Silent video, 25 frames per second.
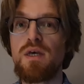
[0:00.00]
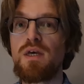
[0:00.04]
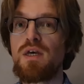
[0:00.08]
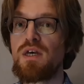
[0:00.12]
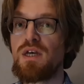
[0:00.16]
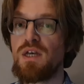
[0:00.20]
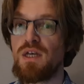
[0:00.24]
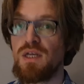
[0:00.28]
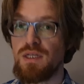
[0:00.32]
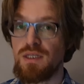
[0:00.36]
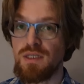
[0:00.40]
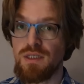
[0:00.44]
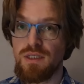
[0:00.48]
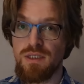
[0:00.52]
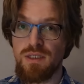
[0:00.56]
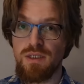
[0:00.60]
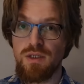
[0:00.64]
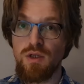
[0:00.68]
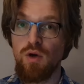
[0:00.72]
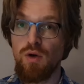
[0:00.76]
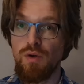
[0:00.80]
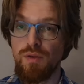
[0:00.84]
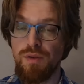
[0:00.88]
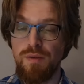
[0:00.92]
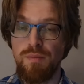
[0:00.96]
is
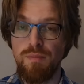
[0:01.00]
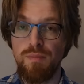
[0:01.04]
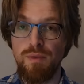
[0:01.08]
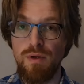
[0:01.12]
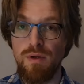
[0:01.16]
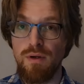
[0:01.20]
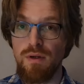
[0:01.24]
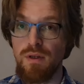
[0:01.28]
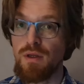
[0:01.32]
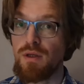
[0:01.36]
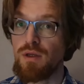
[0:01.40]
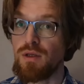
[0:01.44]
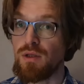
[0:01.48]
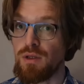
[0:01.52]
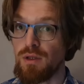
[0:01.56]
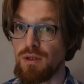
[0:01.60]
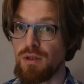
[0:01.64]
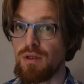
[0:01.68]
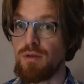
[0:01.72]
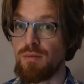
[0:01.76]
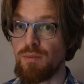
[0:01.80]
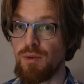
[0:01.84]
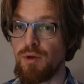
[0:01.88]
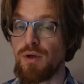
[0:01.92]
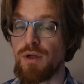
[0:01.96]
Gothenburg,
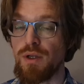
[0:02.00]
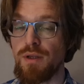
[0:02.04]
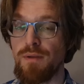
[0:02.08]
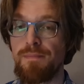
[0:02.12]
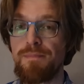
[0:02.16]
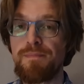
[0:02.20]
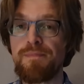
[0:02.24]
Göteborg.